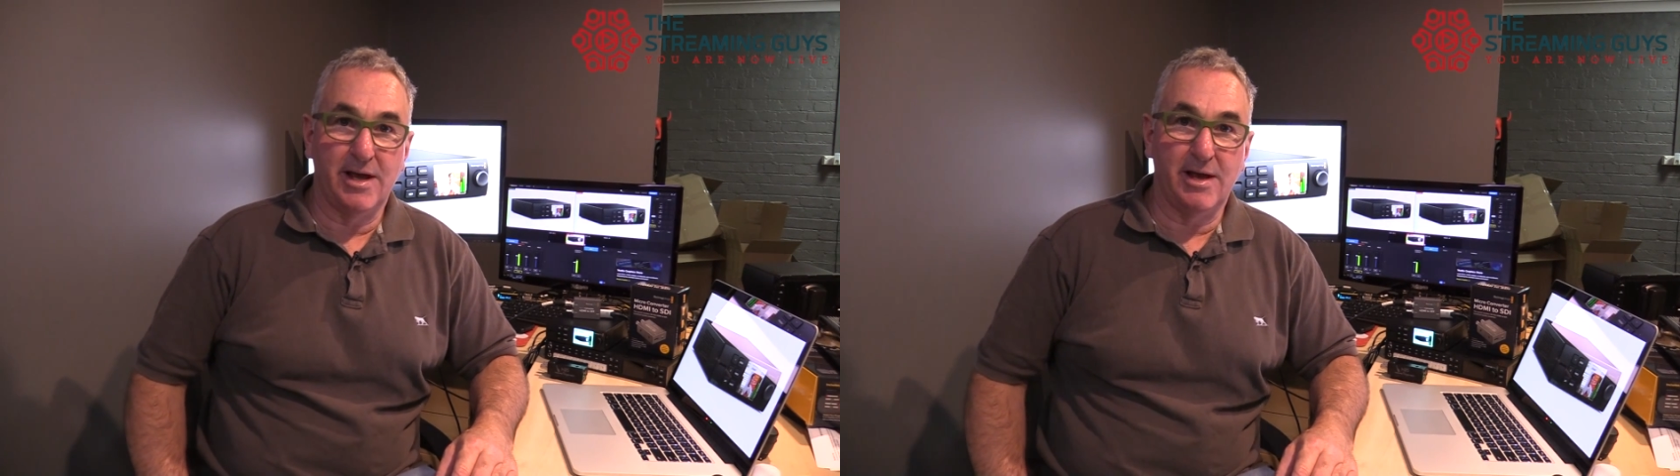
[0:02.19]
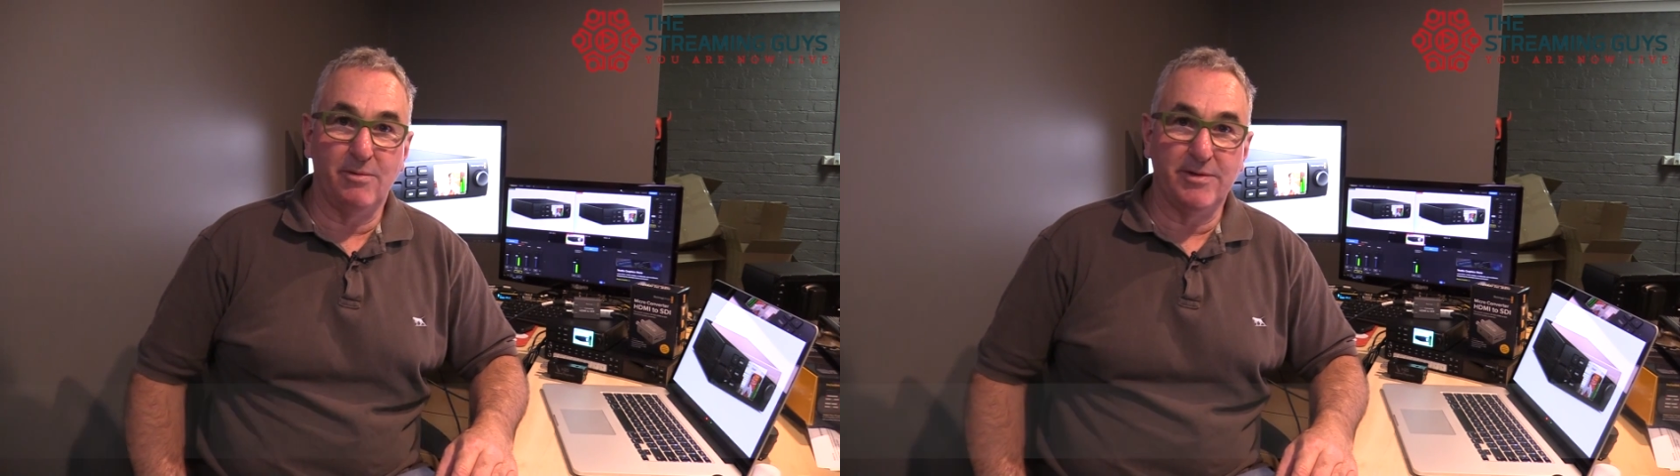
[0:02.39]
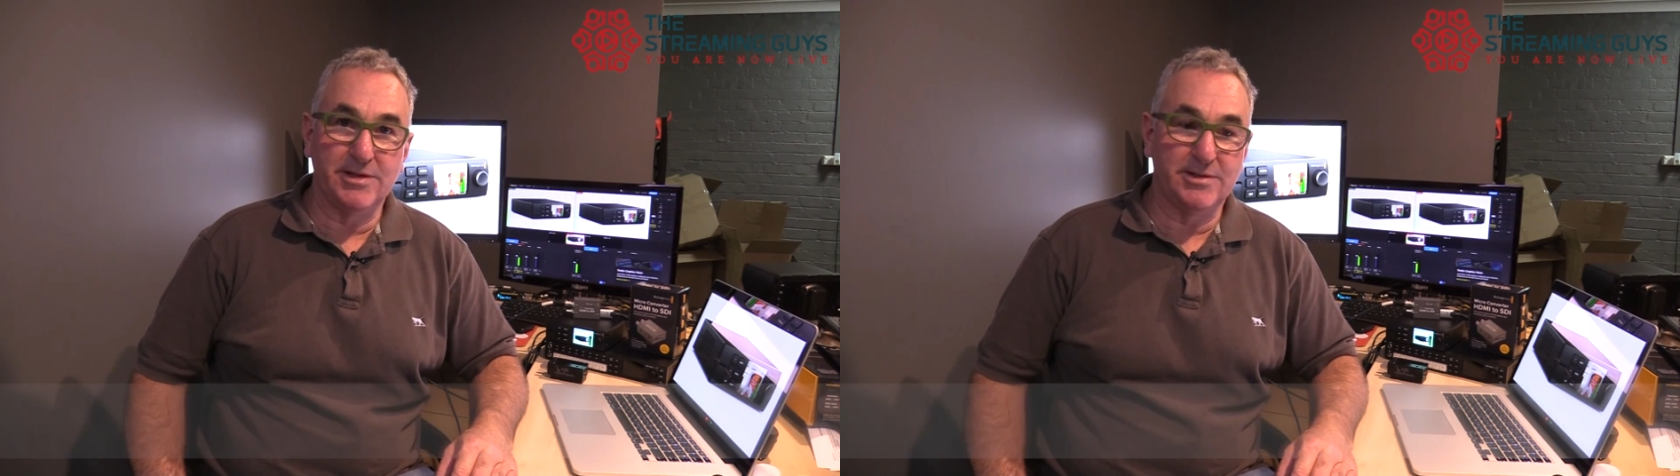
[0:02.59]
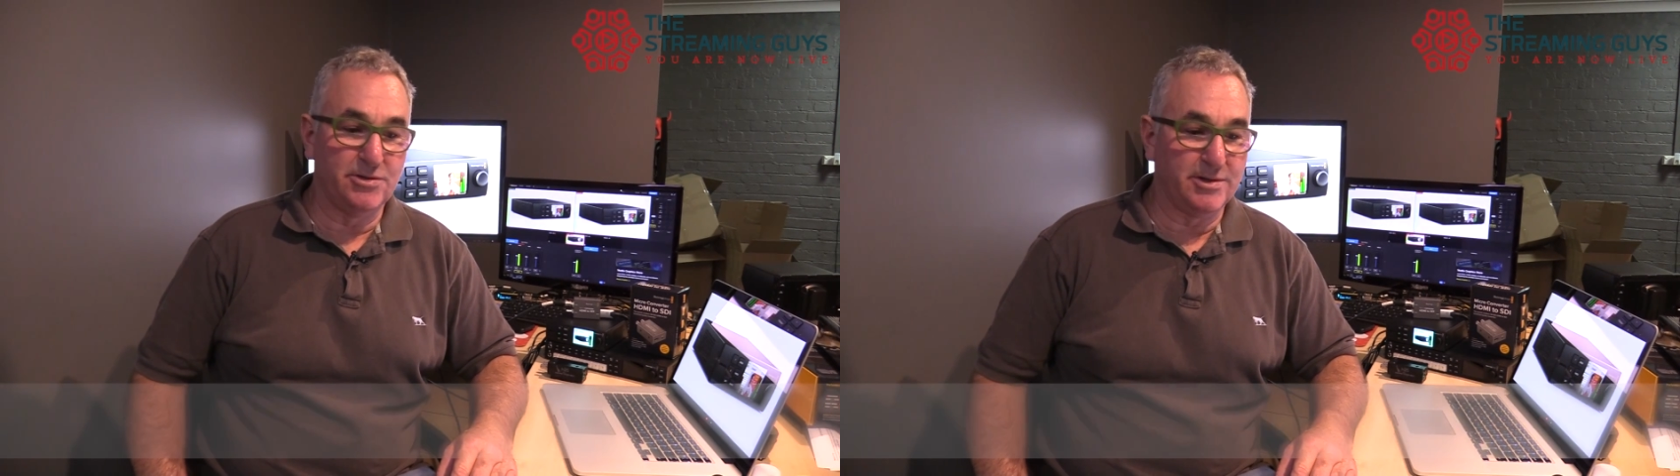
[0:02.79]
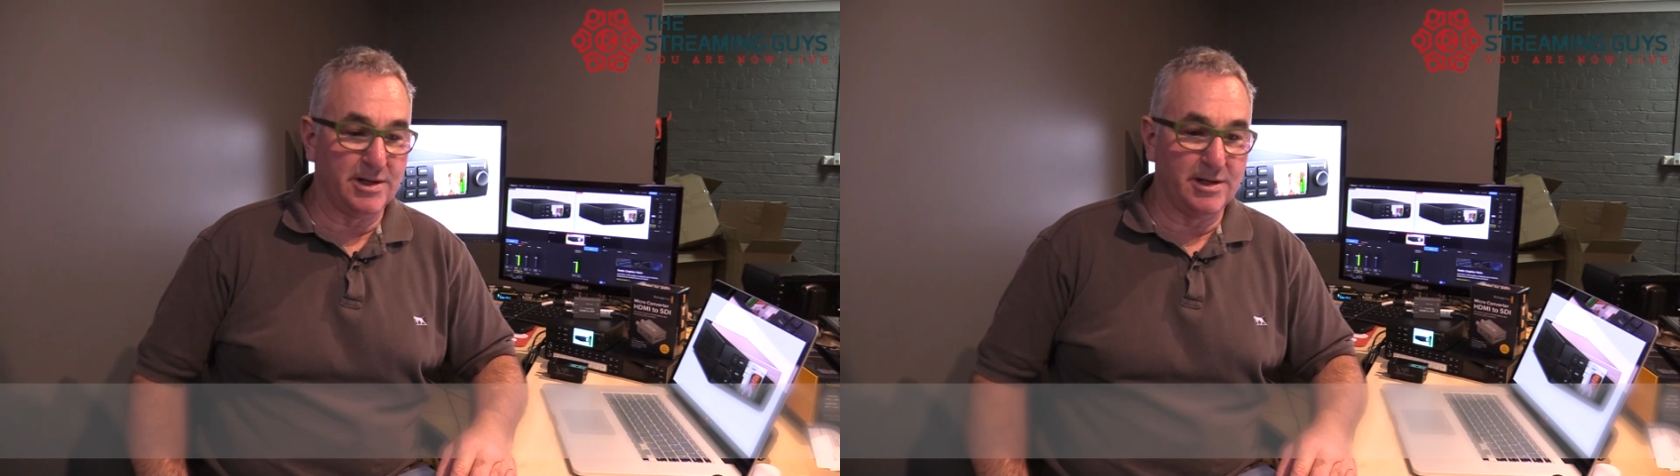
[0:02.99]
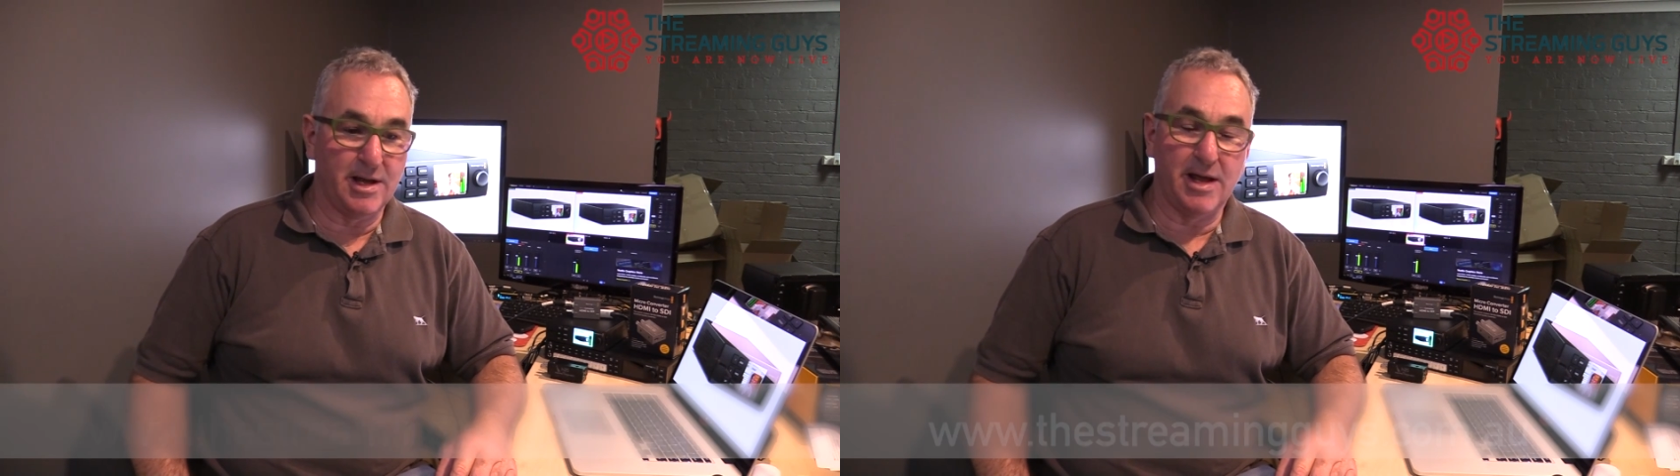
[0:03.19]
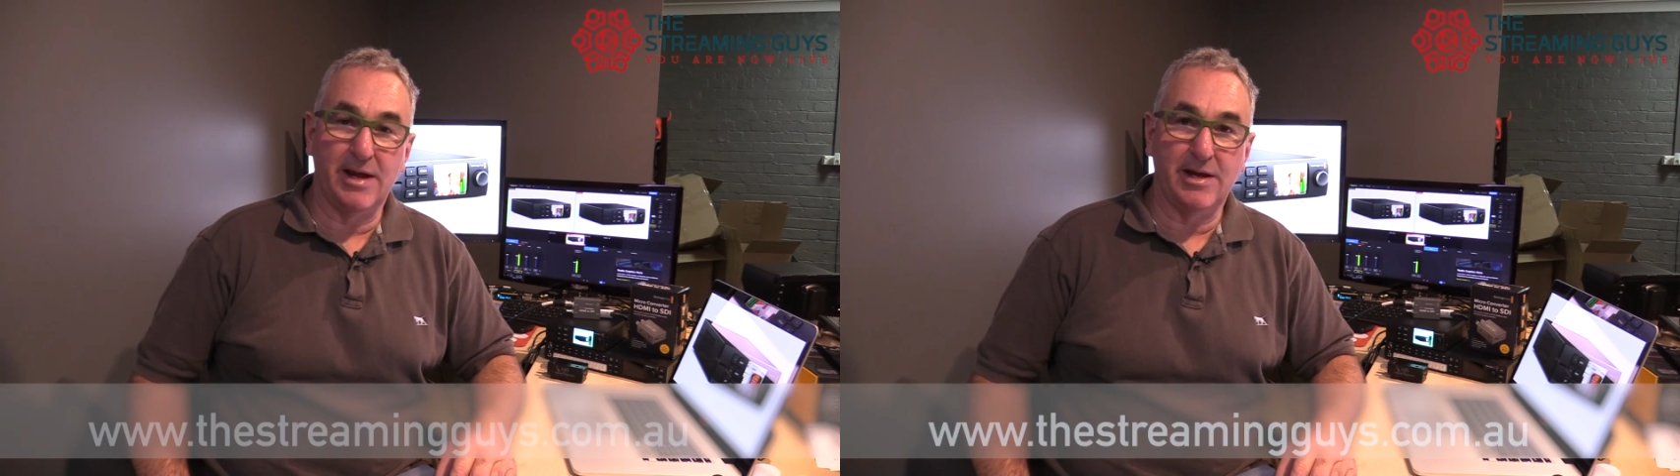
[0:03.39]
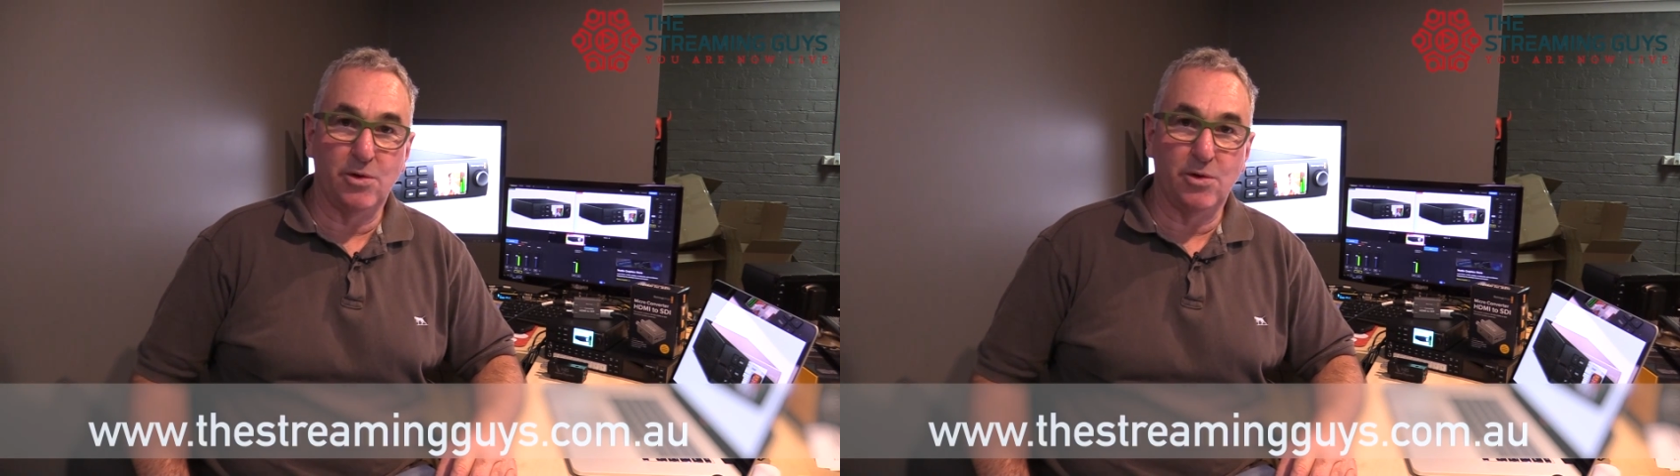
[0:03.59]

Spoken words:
We're just doing a